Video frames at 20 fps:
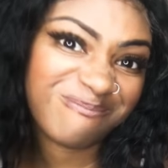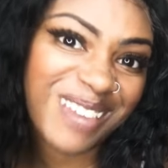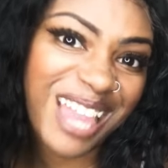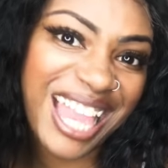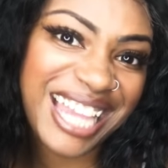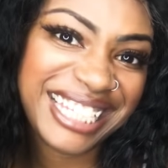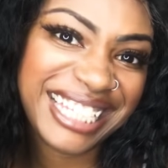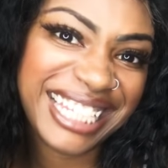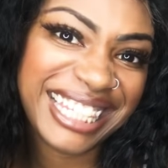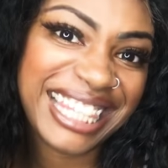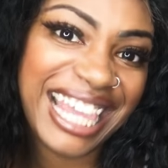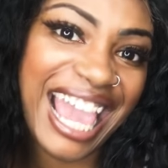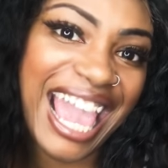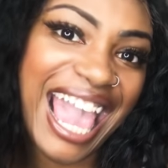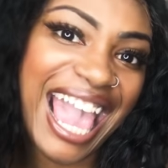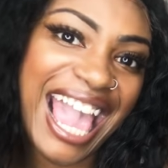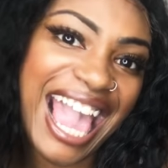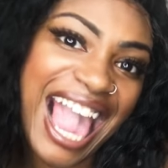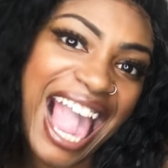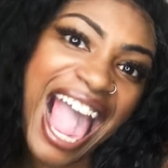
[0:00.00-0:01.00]
I did
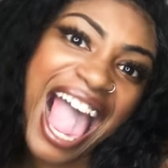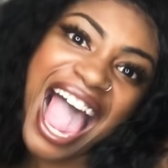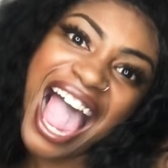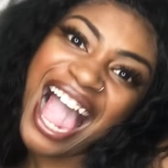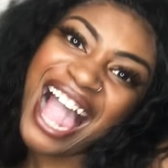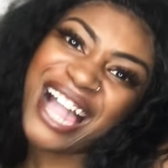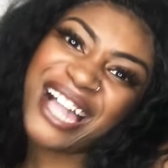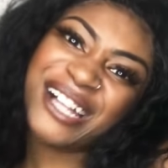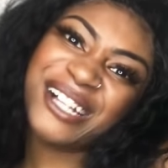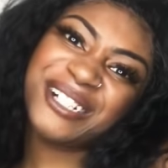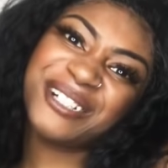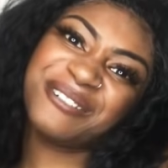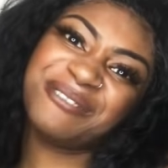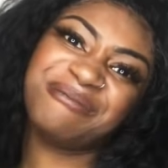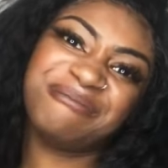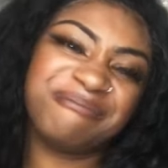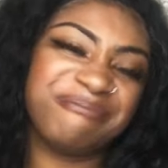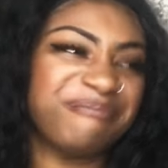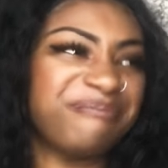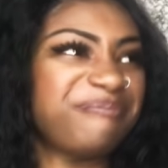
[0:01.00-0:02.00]
that.
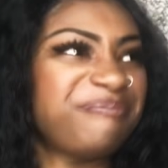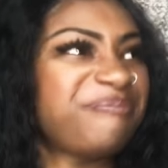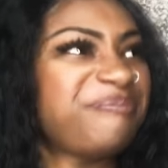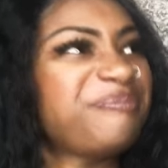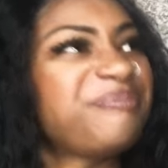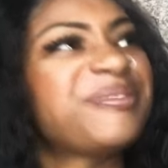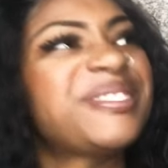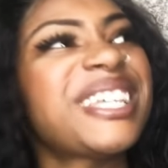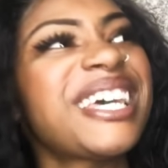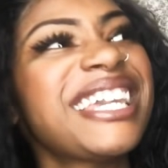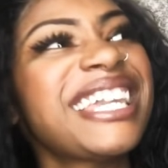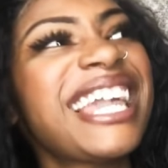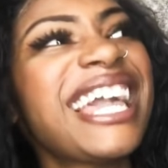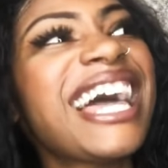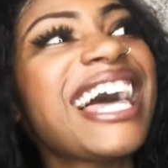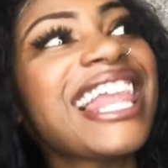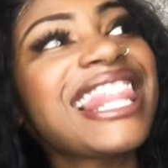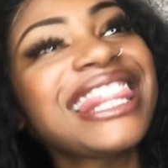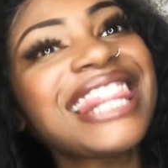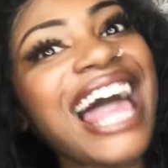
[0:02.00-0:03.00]
So
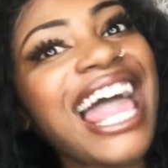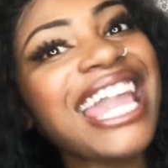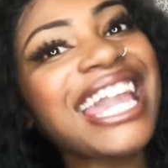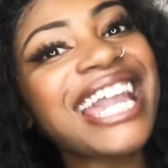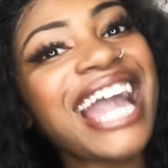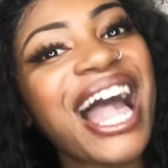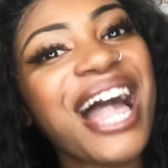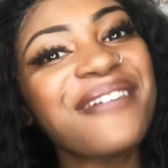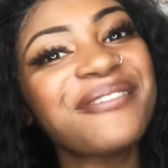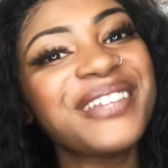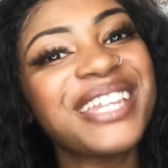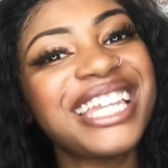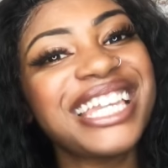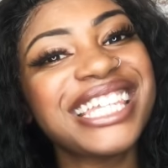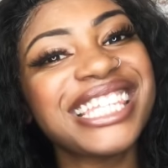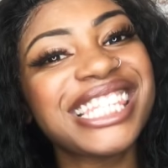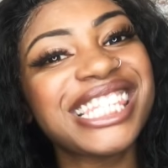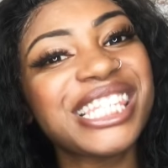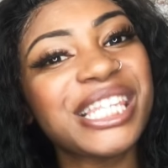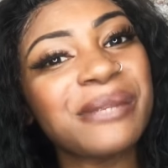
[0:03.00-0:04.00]
yeah, like, comment,
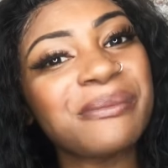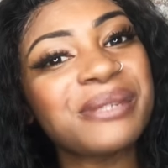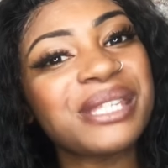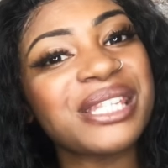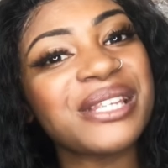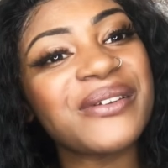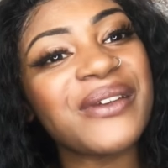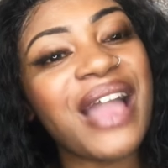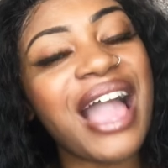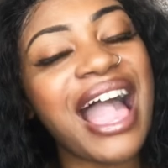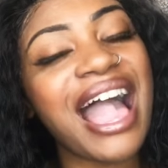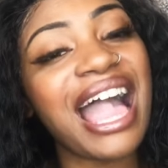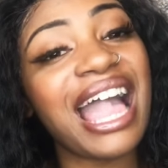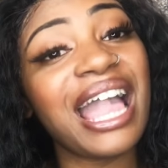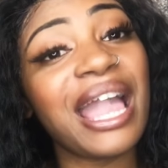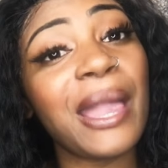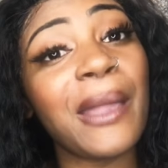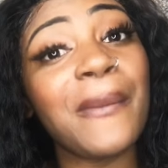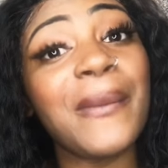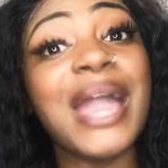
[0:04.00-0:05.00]
and
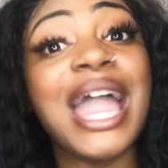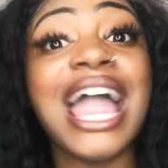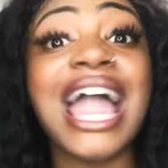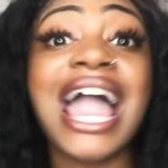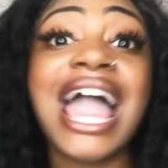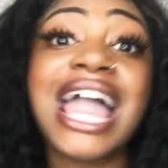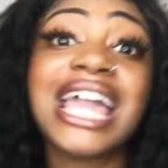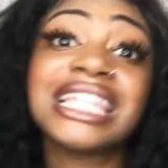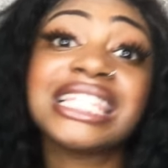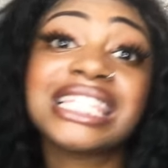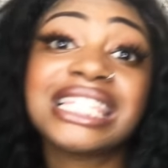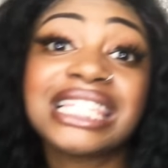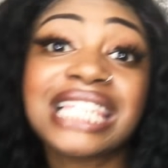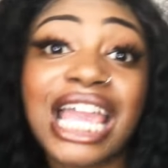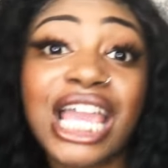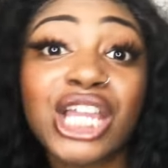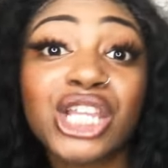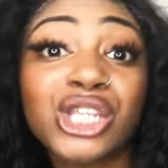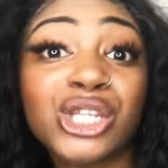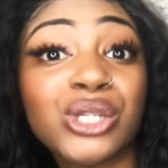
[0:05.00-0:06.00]
subscribe, and
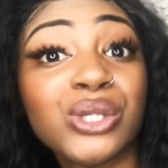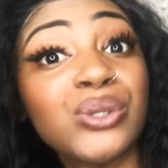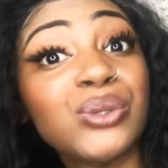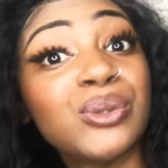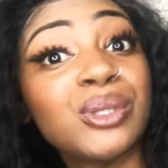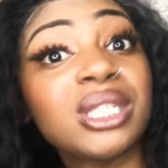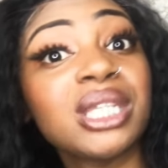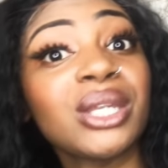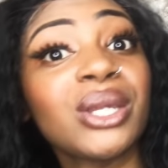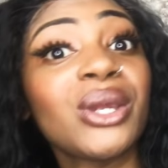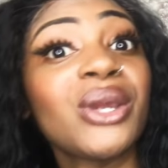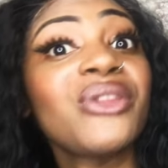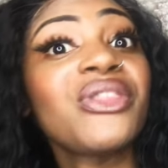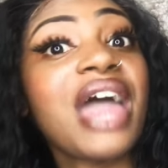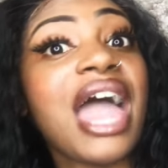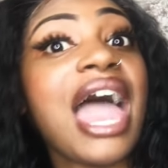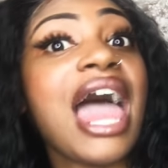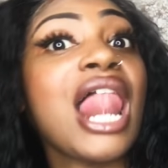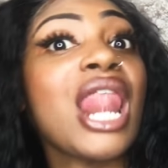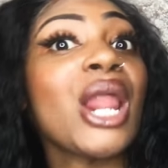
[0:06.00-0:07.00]
stay tuned to hear
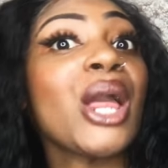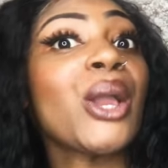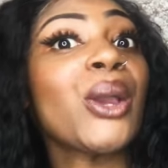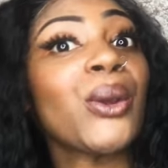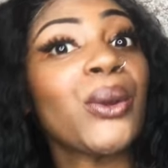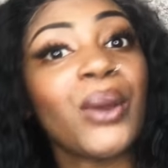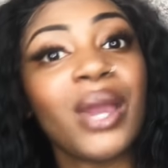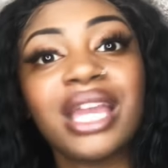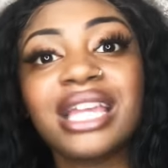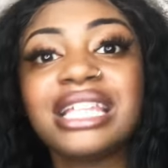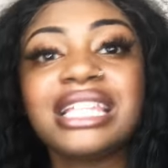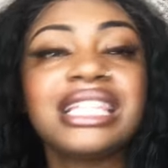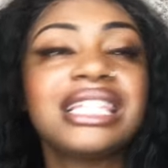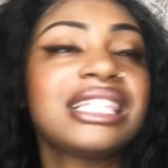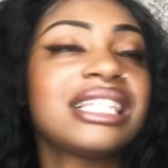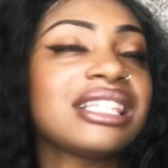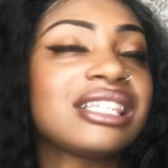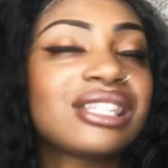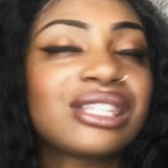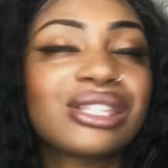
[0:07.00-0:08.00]
that crazy